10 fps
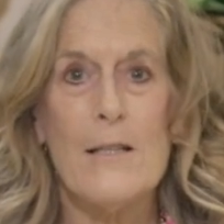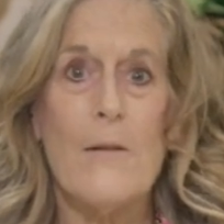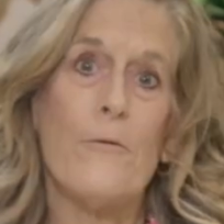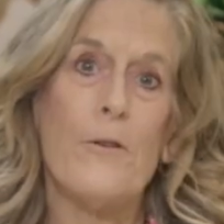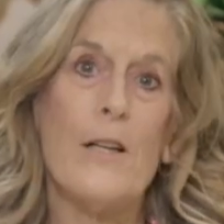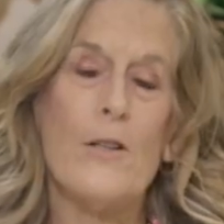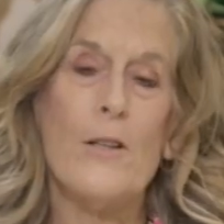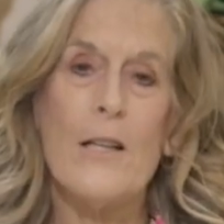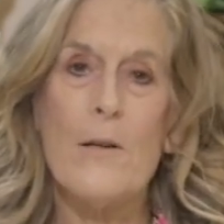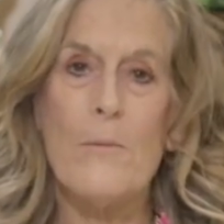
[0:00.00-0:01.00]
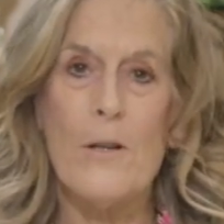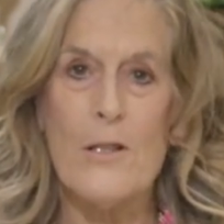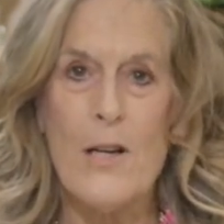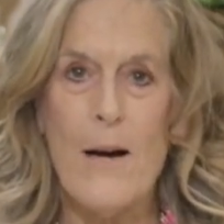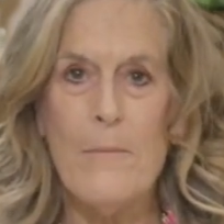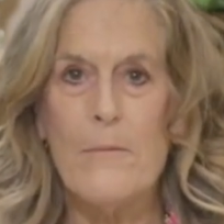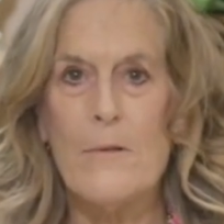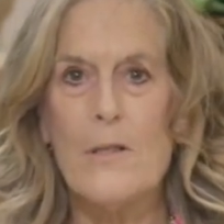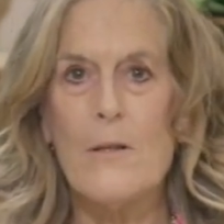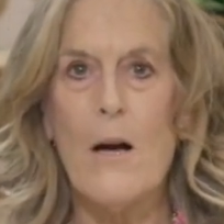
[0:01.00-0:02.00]
a free cookie workshop,
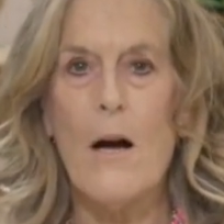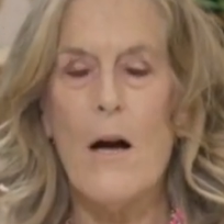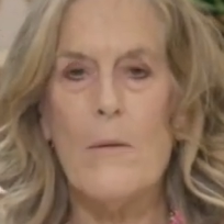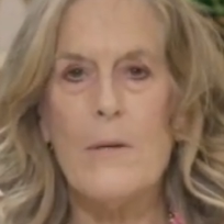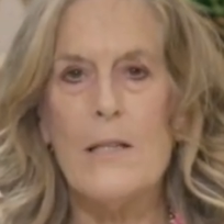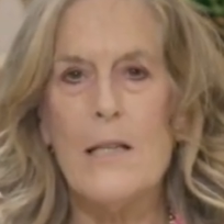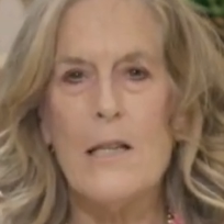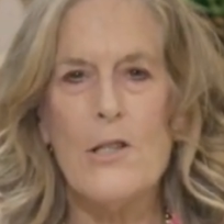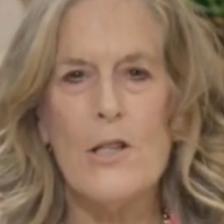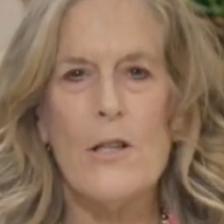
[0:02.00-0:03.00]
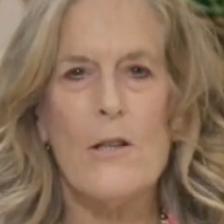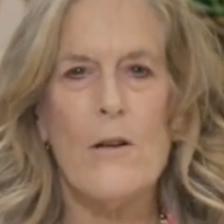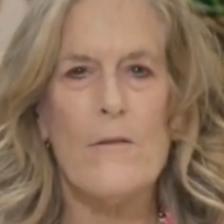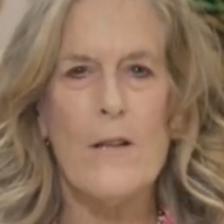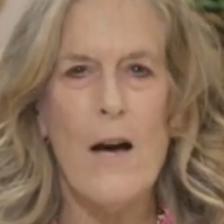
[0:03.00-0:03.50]
which I'll be teaching over the